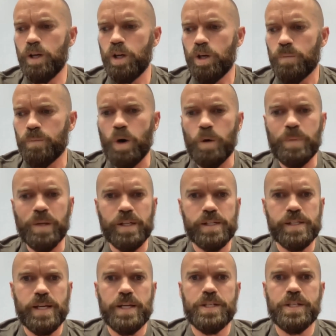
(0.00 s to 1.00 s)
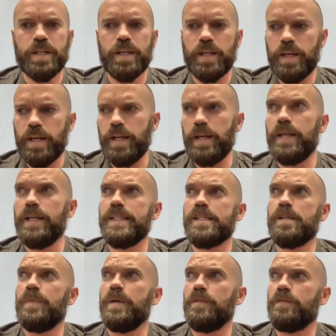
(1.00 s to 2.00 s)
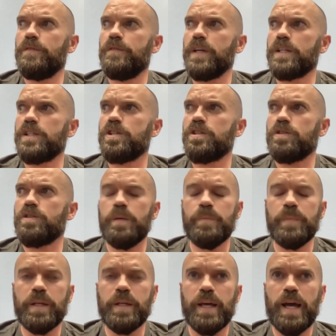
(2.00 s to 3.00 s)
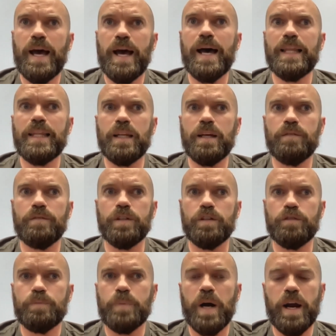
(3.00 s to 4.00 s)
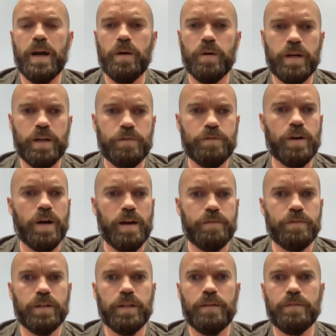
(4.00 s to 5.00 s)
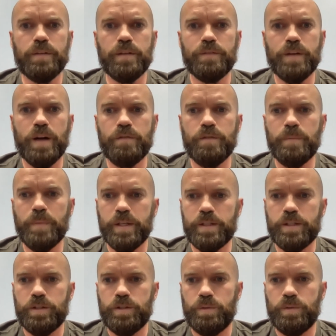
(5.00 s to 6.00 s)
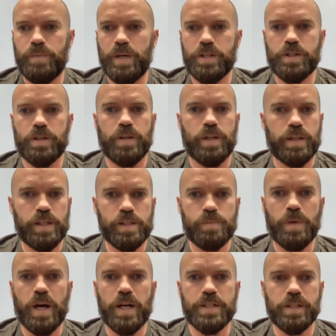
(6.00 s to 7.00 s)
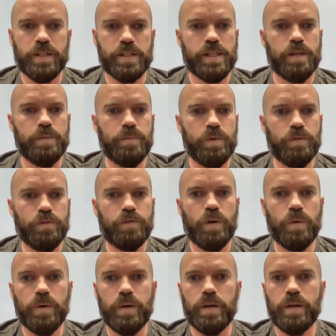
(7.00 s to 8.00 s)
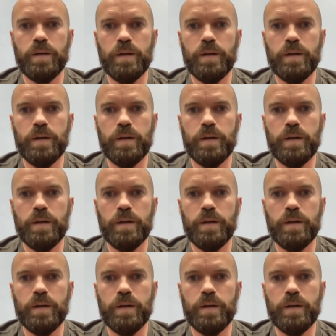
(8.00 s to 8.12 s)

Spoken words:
mobilization, and it needs to be an extremely high level of priority for every level of government to make sure that these projects can move forward.